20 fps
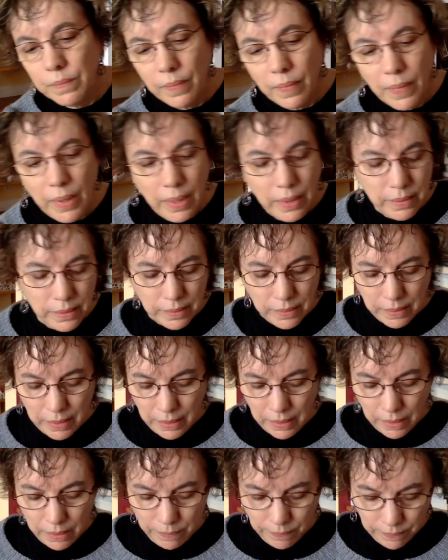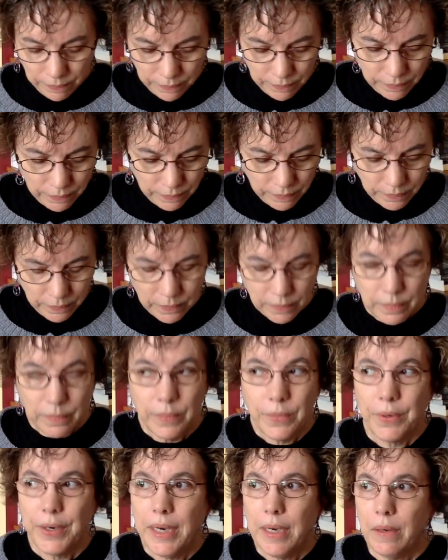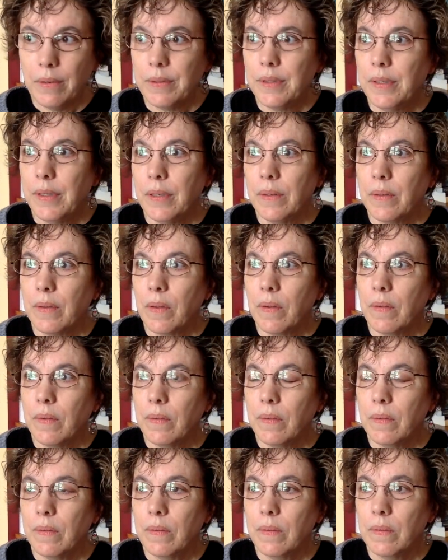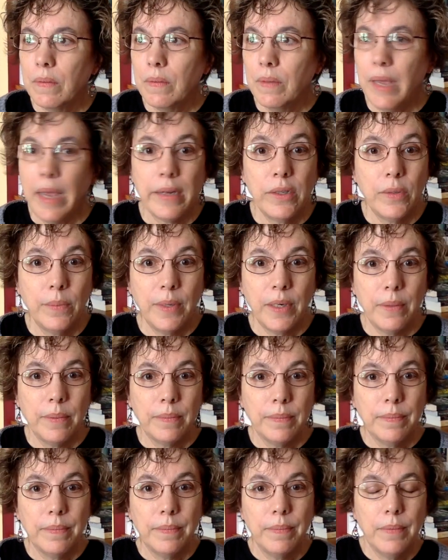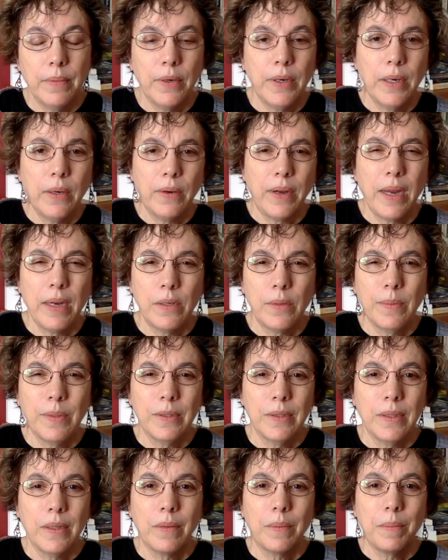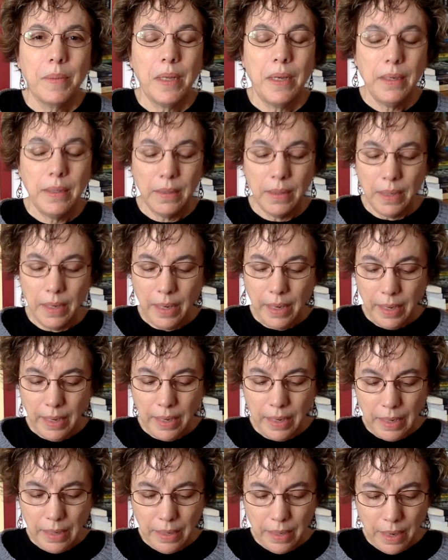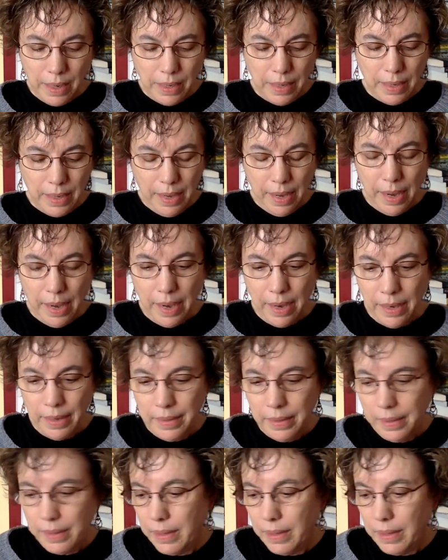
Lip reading: It's the merino cashmere silk blend, and I got it at